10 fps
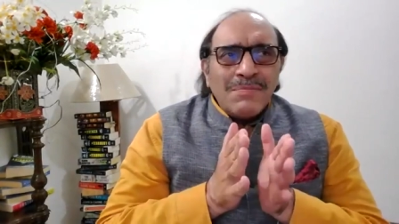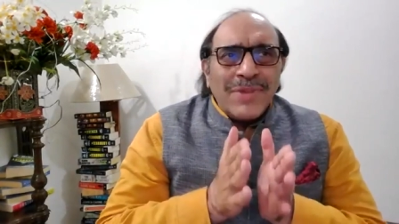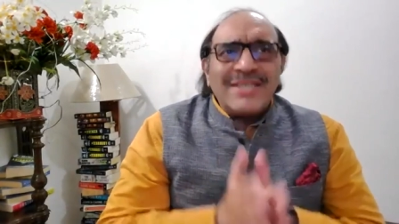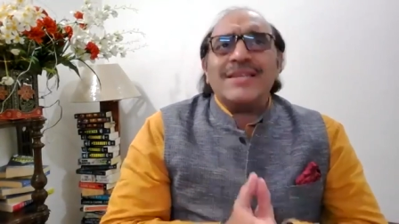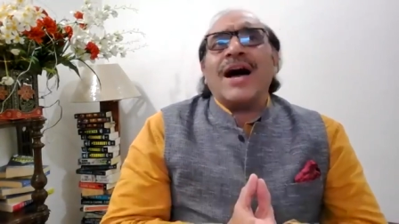
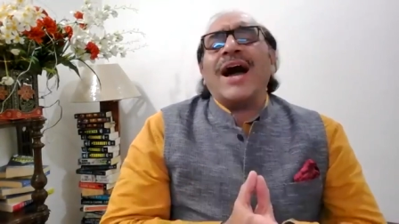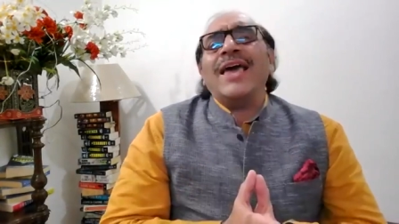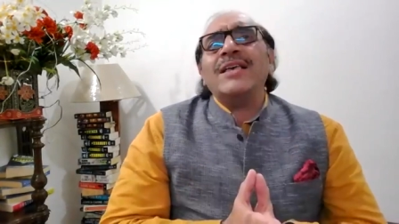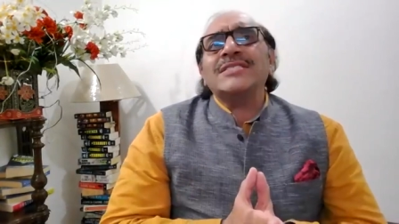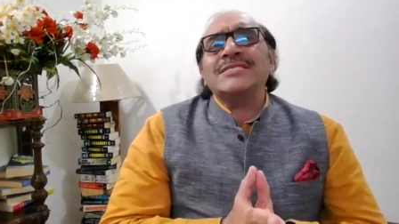But
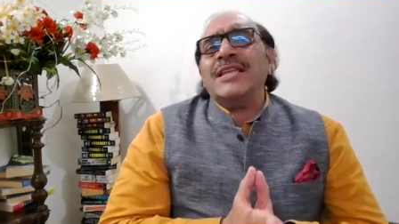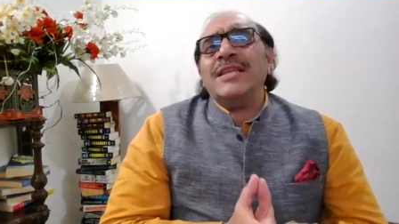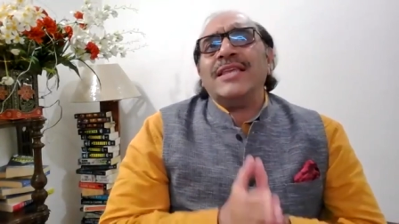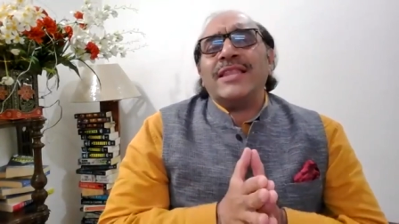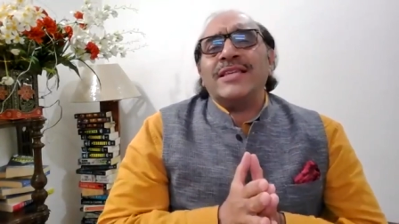I
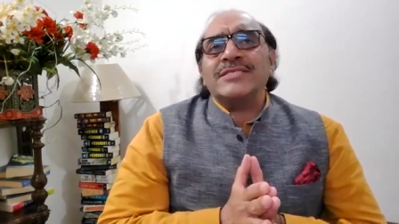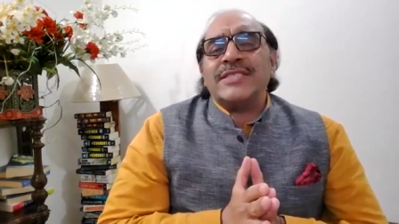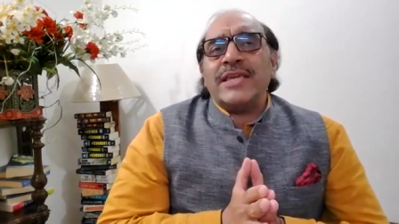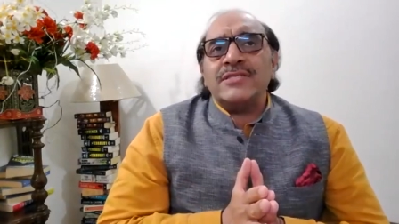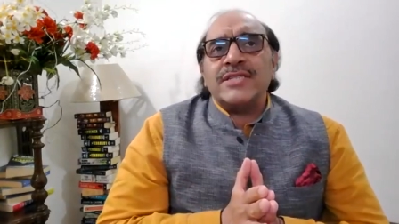still get the
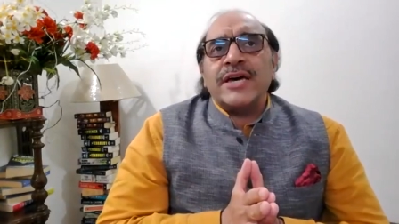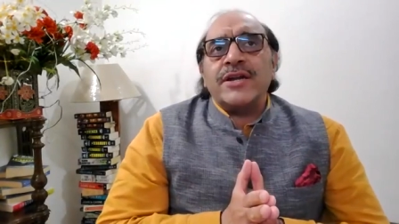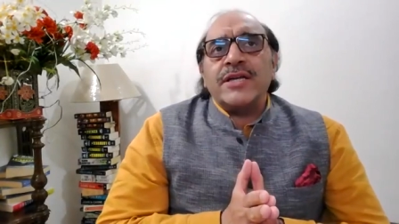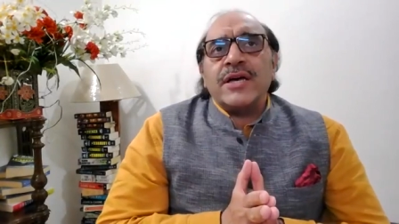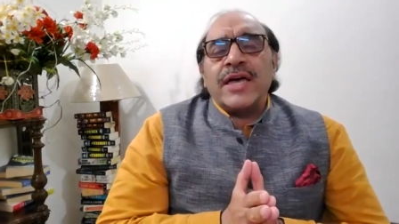sense,
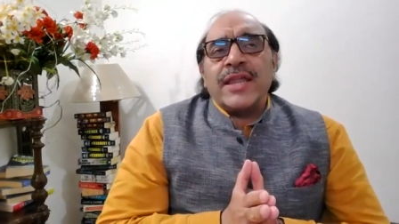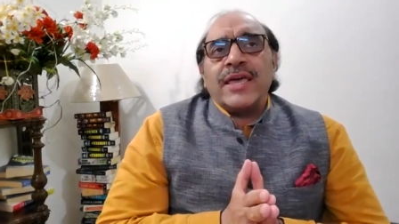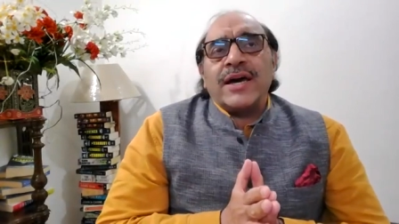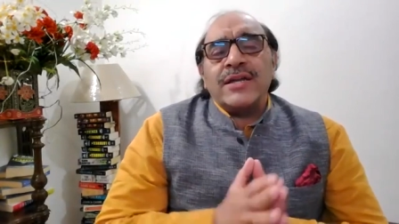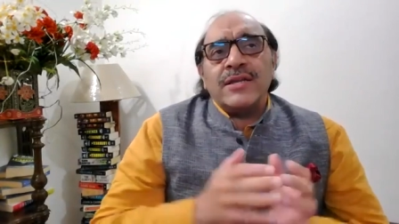Saira, and I
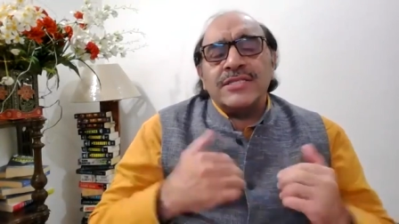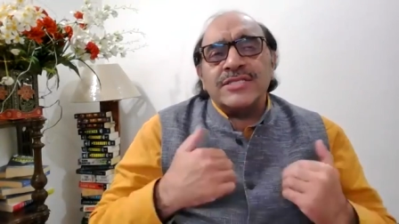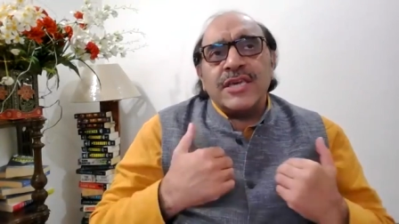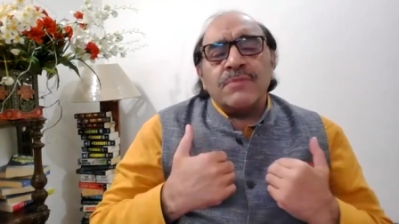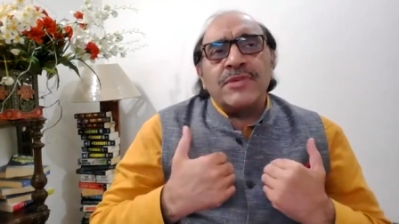can't
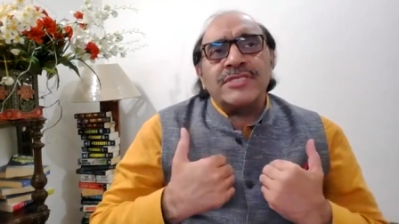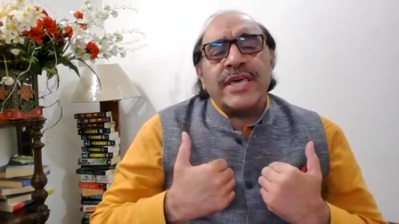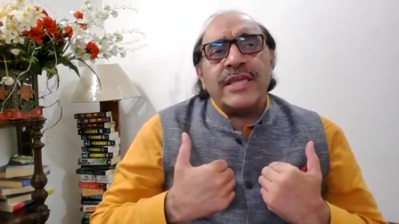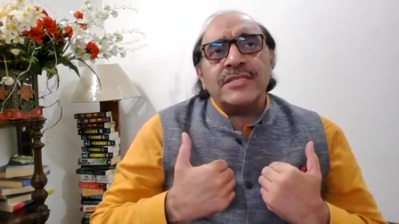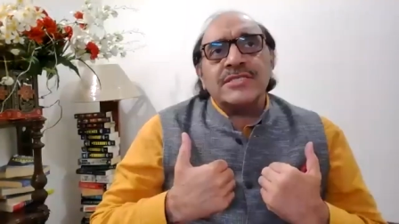escape the
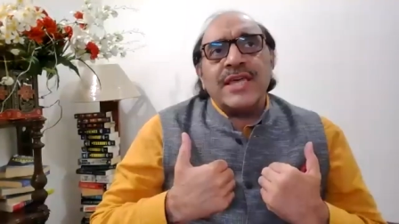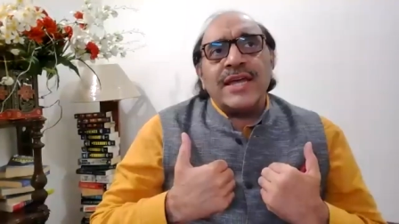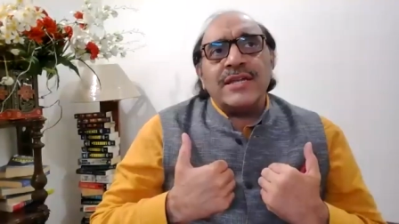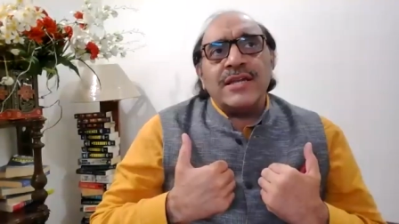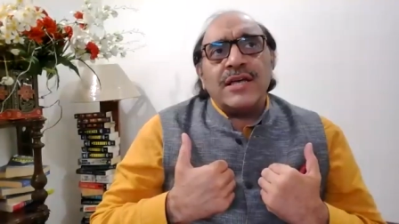sense,
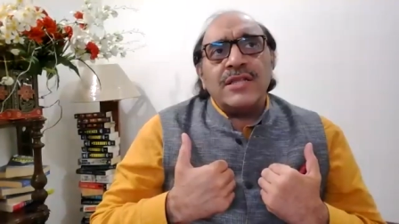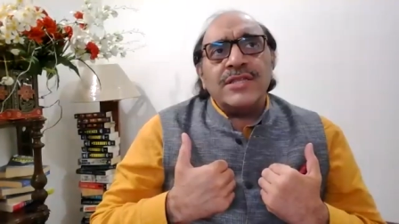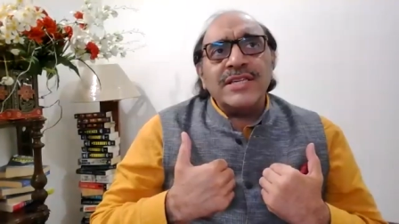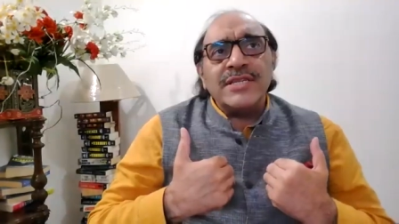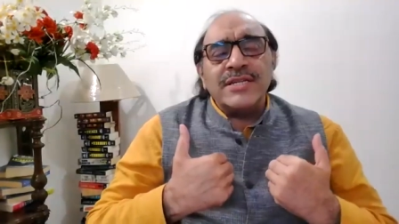that
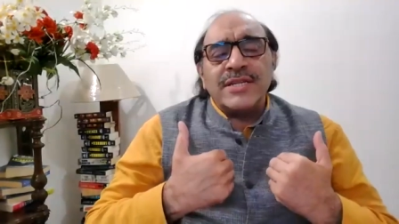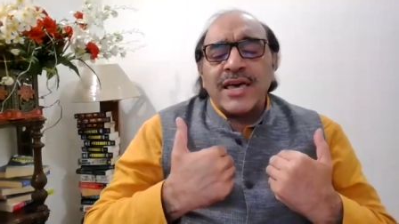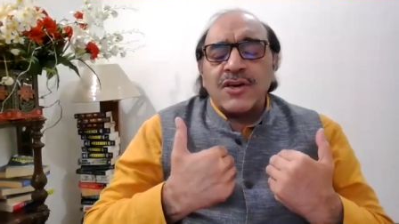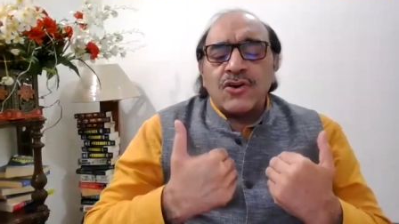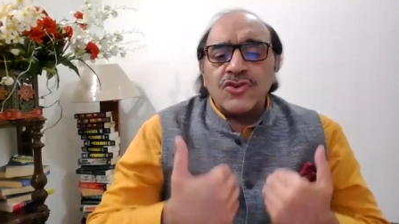this
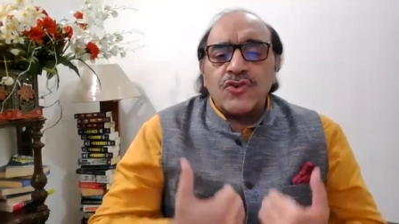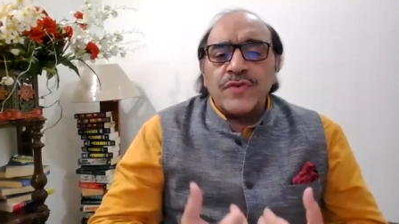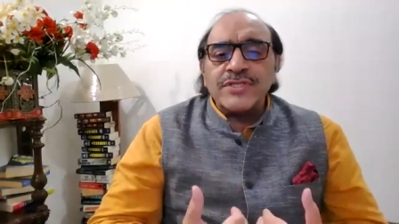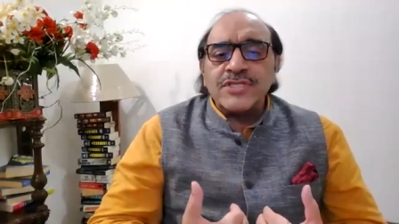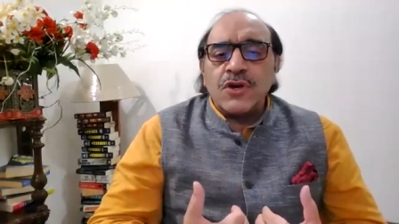entire
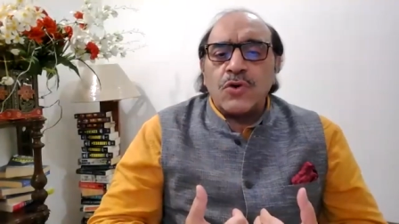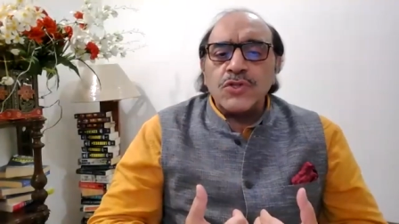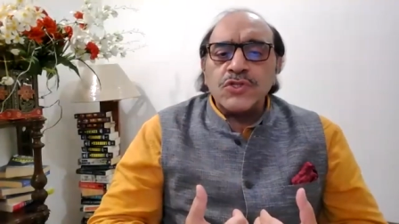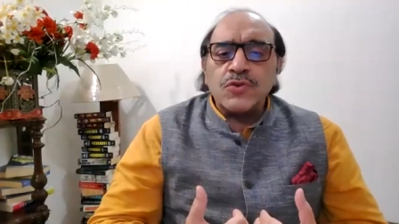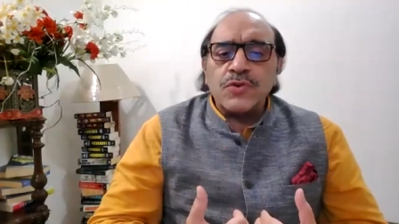controversy
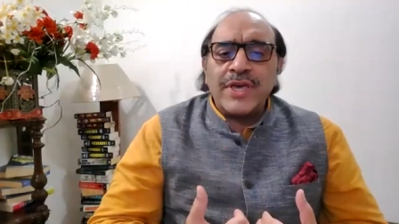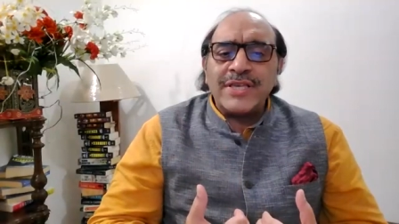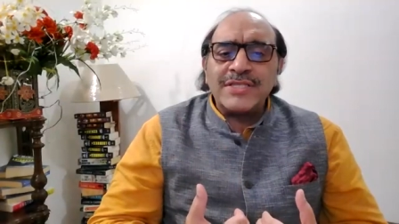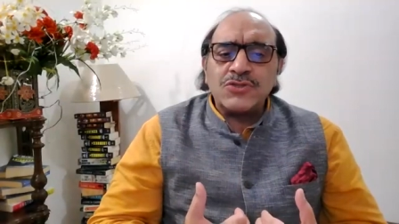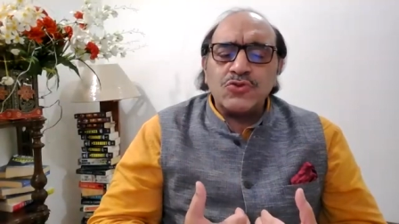also is,